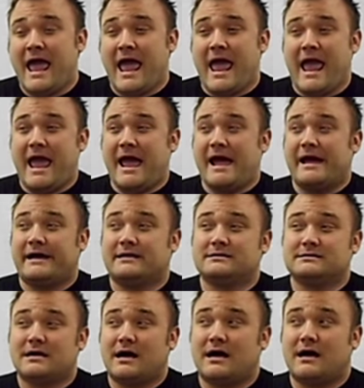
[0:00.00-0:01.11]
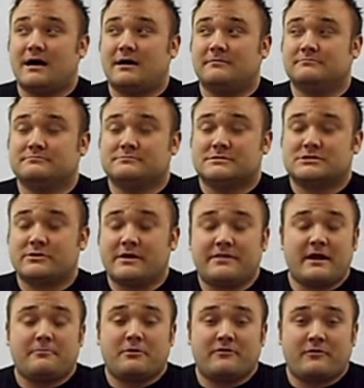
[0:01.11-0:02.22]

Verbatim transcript: And um, so I thought I'd put